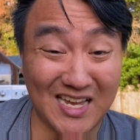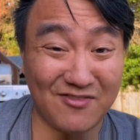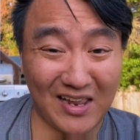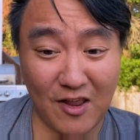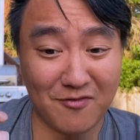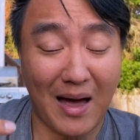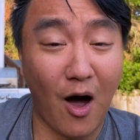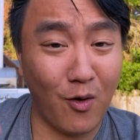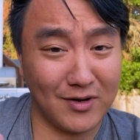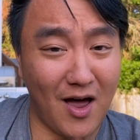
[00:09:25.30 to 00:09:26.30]
I love my
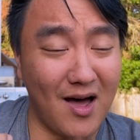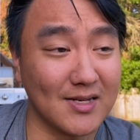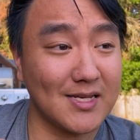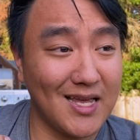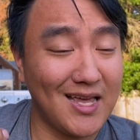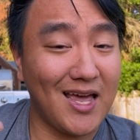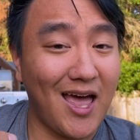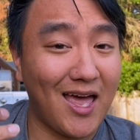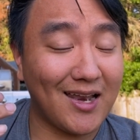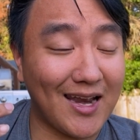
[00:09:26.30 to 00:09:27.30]
own dogs,
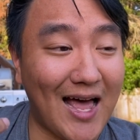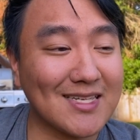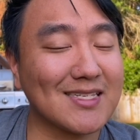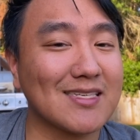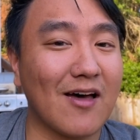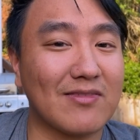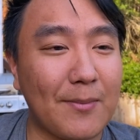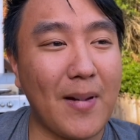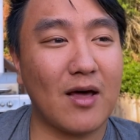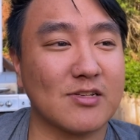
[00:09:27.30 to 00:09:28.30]
that's the stuff that
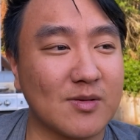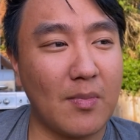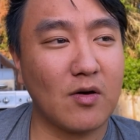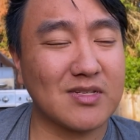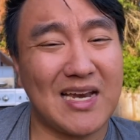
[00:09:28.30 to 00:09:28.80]
matters most.